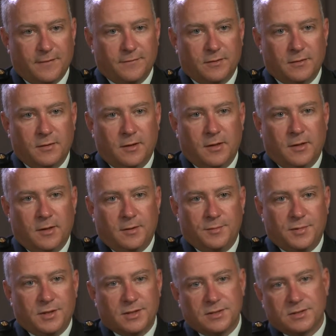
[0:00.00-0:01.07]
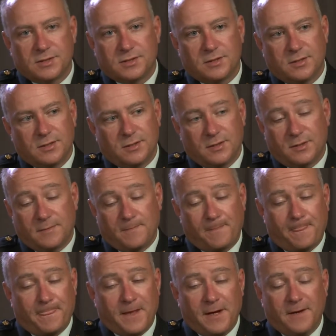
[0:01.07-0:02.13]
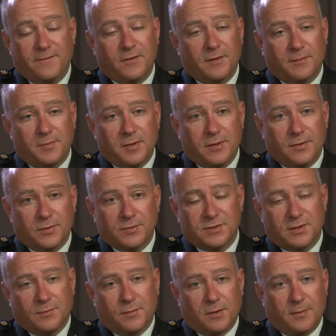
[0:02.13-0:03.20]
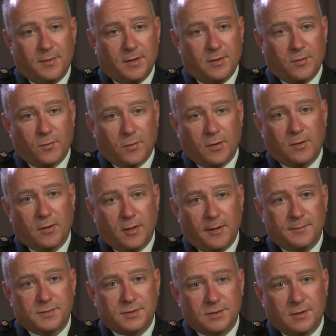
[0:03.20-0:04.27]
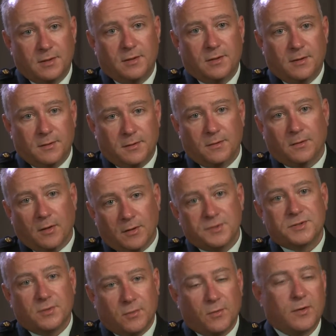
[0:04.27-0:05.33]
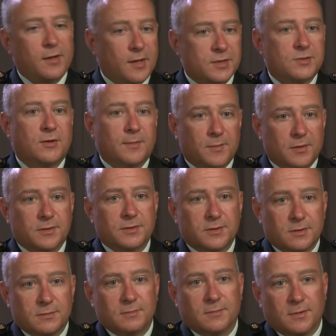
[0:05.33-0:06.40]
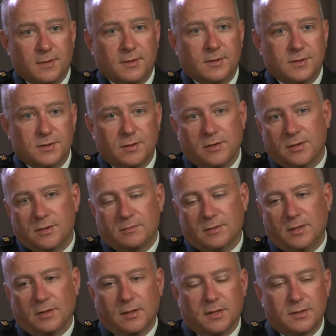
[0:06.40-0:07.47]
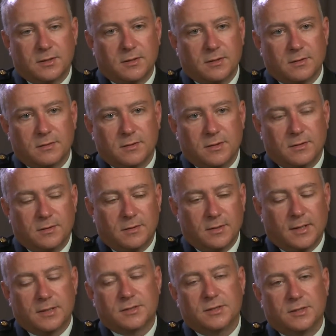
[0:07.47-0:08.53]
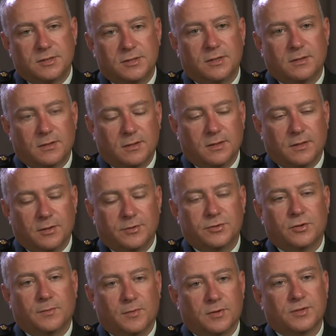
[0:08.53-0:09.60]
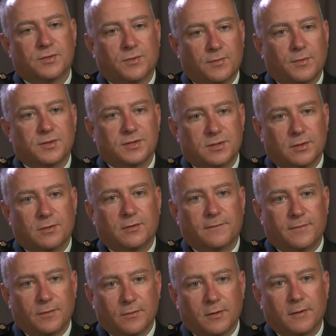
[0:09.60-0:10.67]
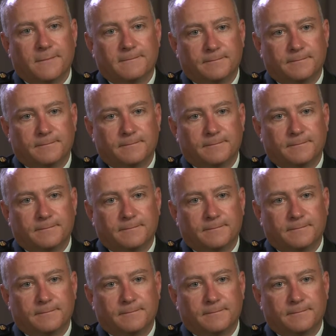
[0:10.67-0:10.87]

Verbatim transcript: level, because inevitably those that were committing the war crimes, they were also organized criminals. So you got to actually killed two birds with one stone, if you will.